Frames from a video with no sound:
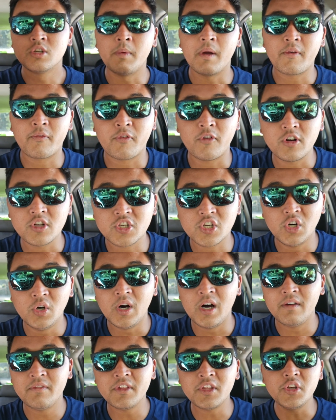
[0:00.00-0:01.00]
So my first
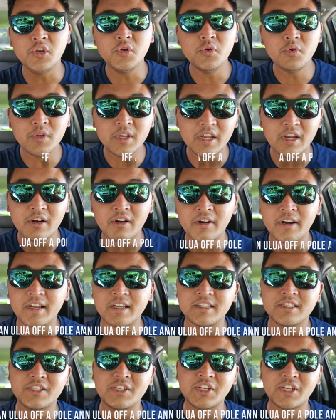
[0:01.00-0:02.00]
goal of the new year
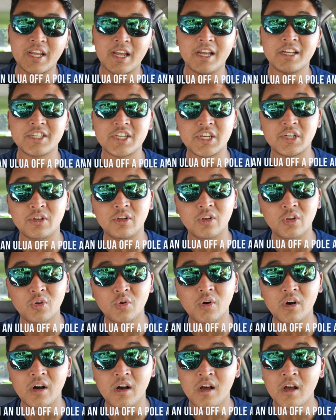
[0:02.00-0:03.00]
is to catch an
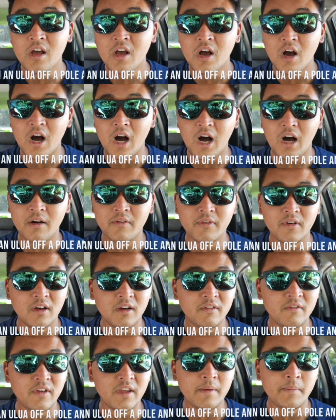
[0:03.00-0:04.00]
Ulua off
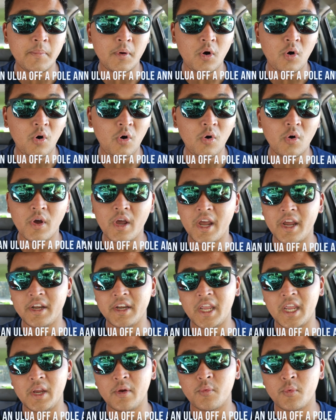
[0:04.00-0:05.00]
of a pole
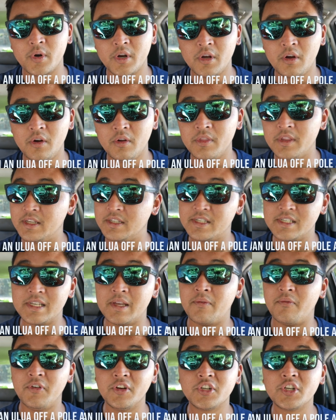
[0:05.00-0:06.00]
and a reel. This is
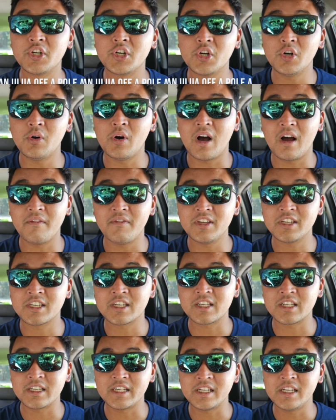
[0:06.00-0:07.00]
a fishing goal,
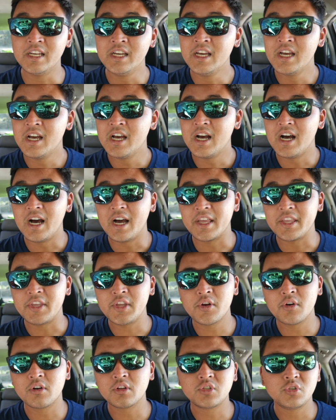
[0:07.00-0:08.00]
obviously. A
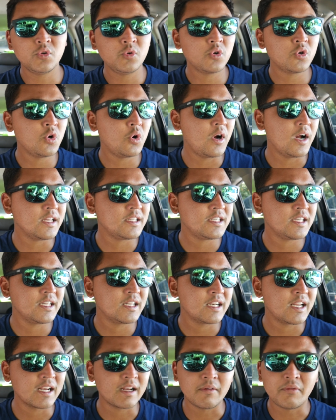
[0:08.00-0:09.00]
year or two ago, I
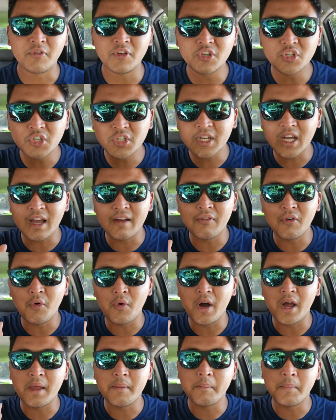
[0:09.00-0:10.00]
did like a fish and dive
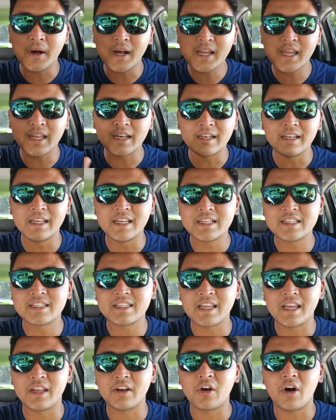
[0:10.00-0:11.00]
Hawaii bucket
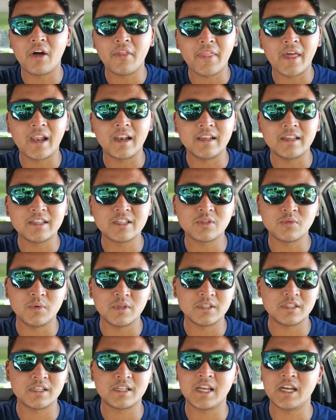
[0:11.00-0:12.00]
list, and on that list
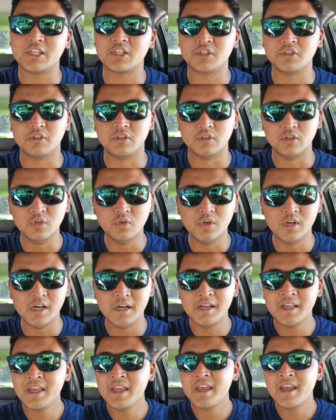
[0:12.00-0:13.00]
was to catch an Ulua,